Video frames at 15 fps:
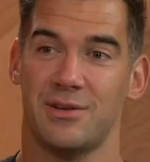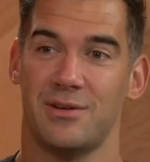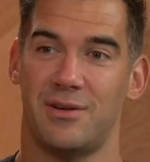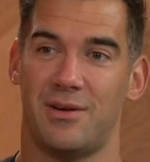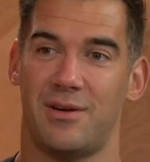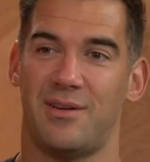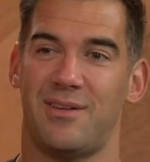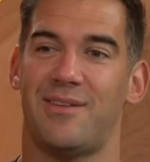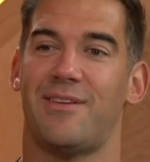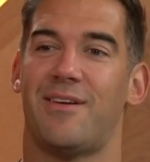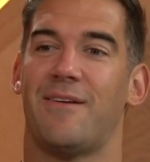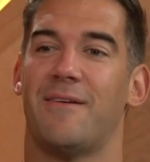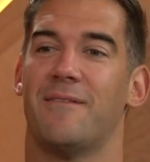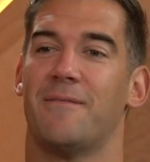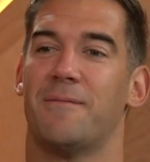With rest.
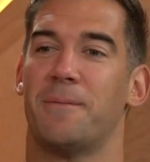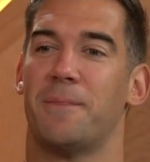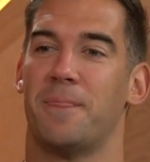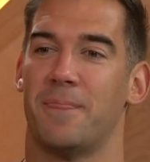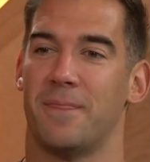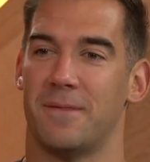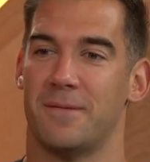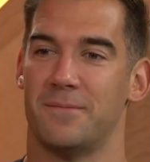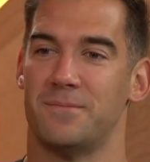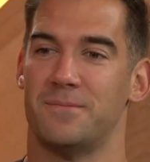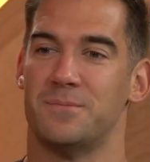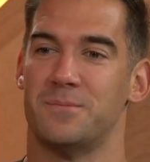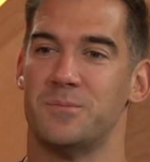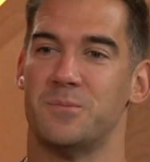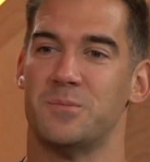So there's Yoga
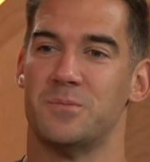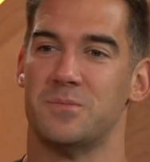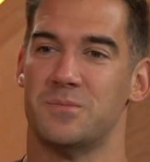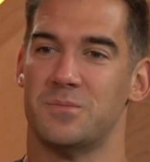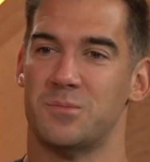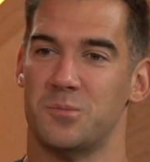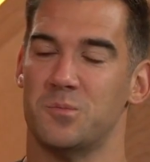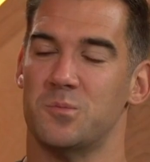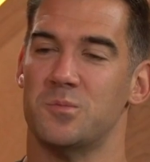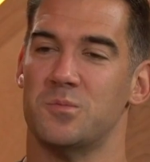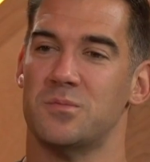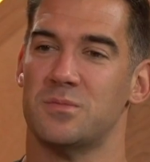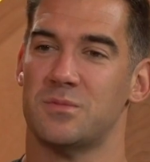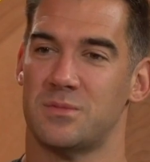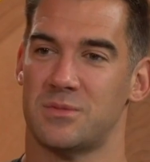Nidra, and I would
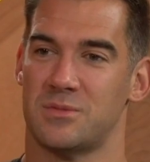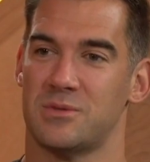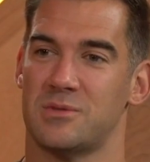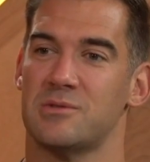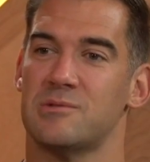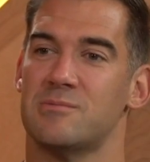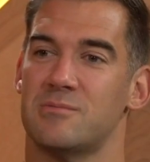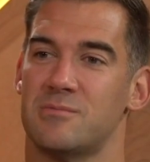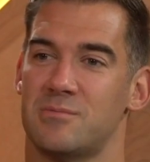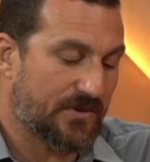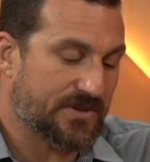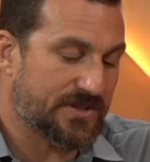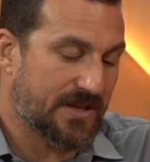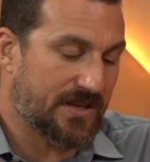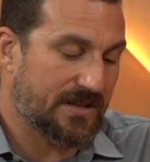say the best time to do
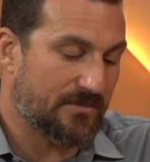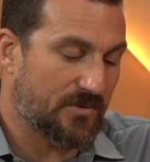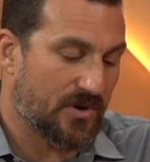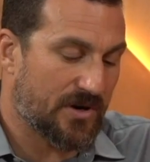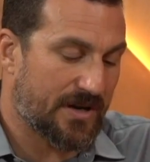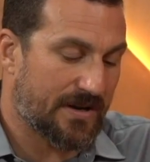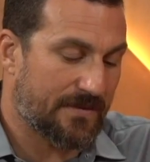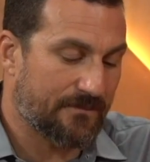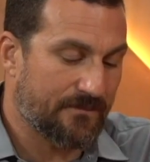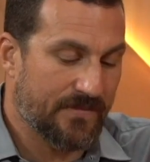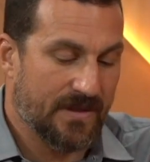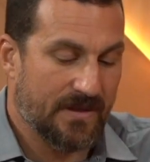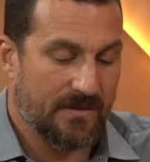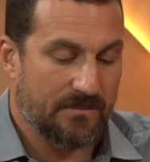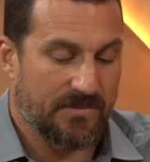first thing in the morning,
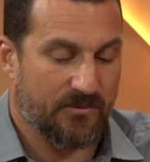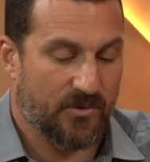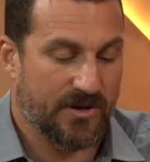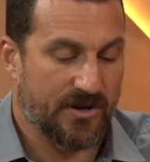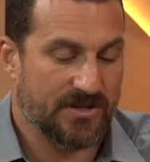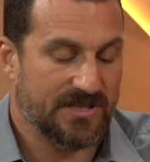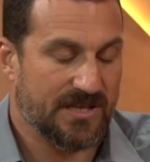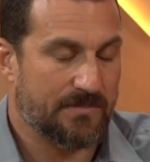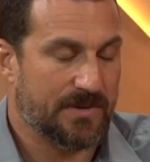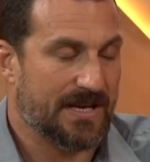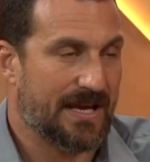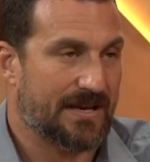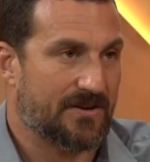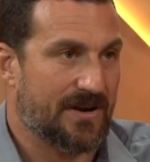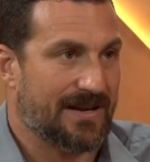before you go to sleep at
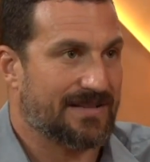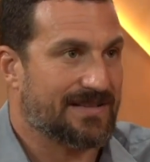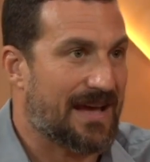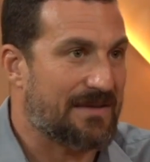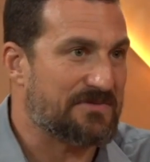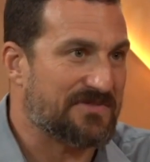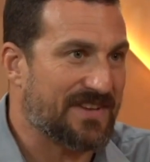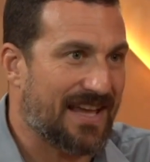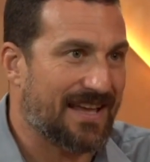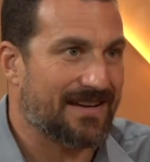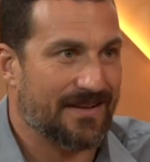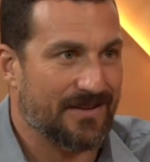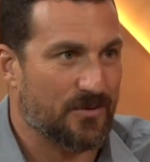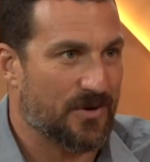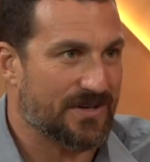night, or any time of day. In
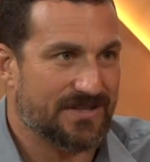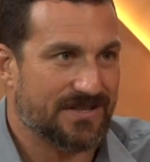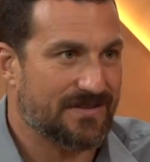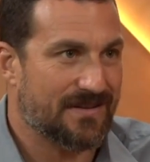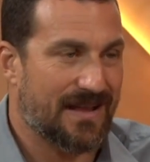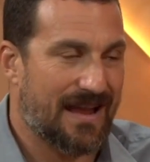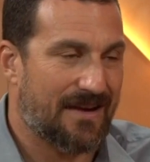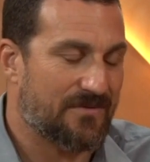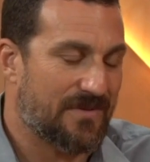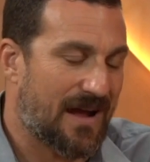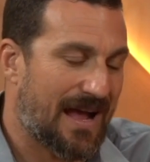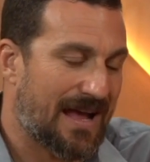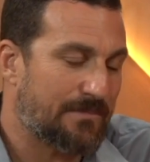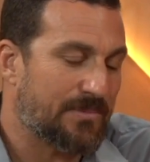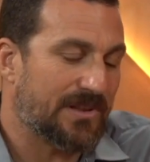other words,
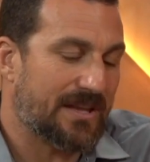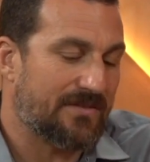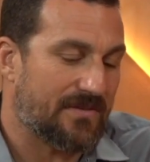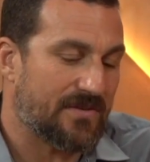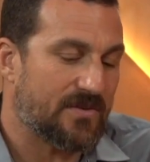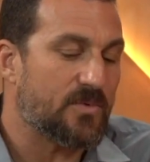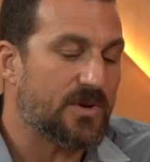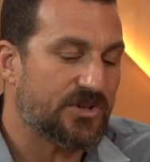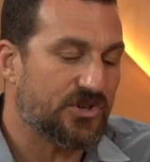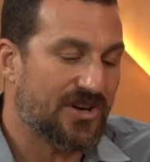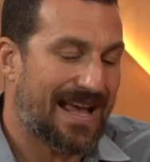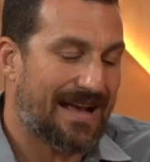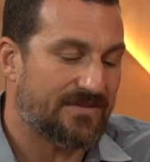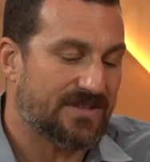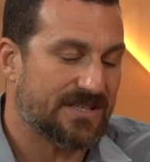I believe everyone should
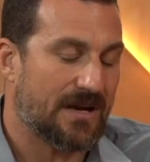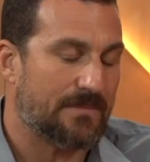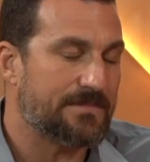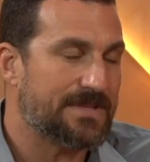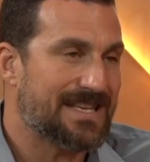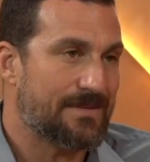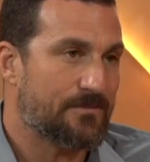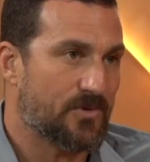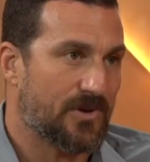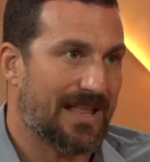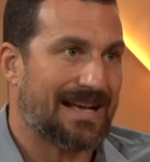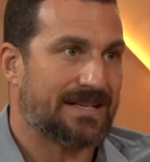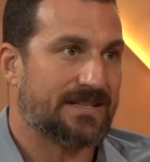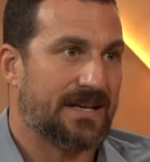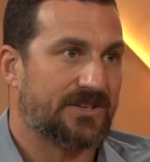have some deep
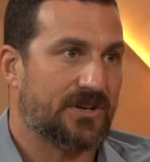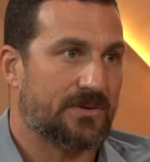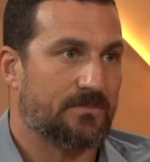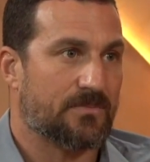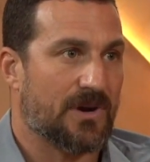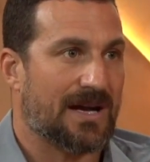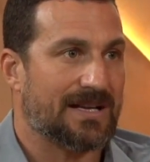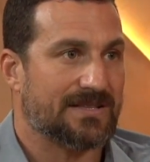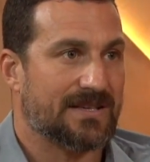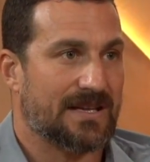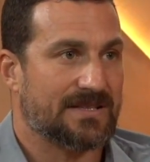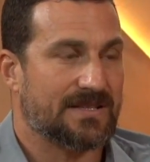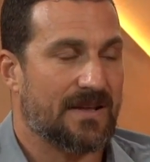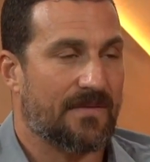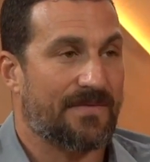relaxation
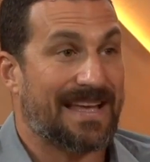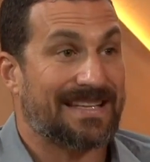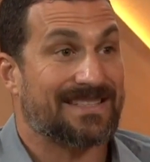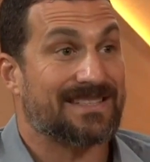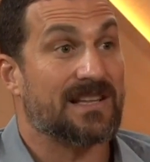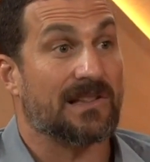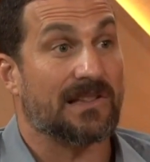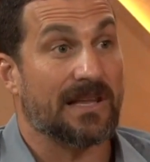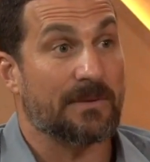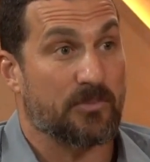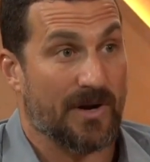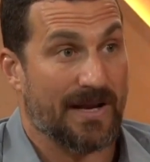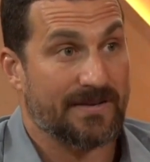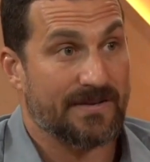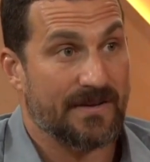process that's
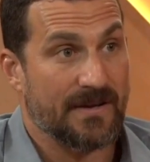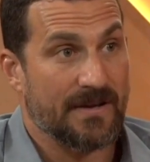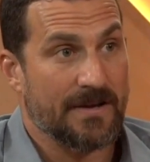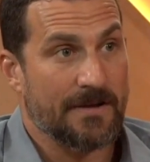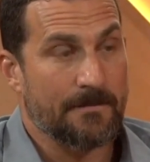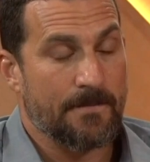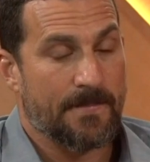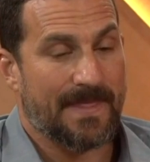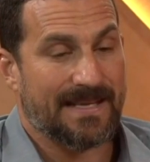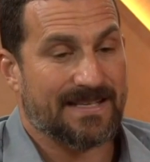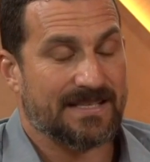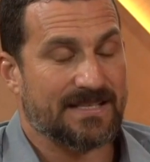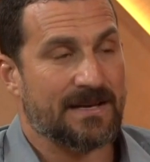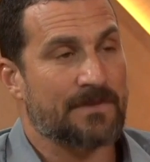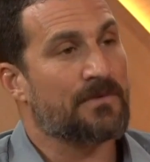deliberate, that
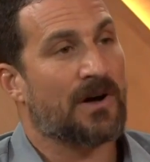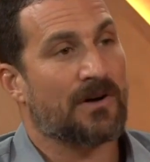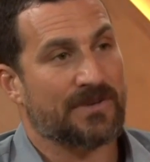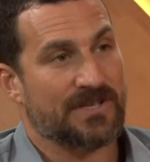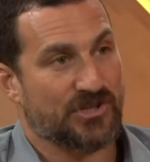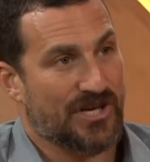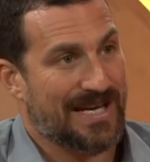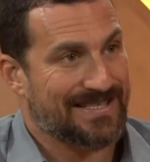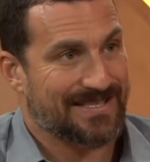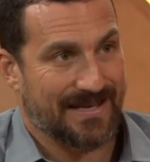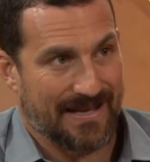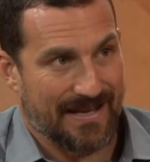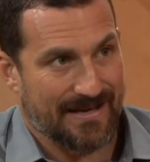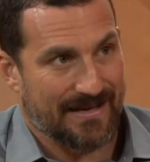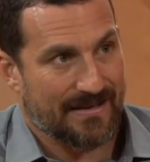doesn't involve
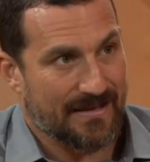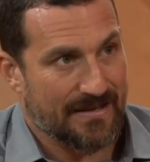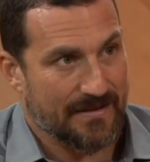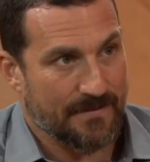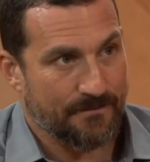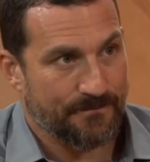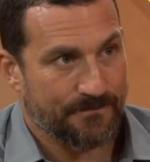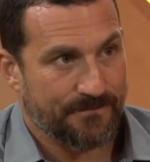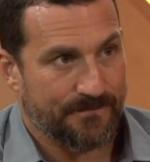ingesting anything,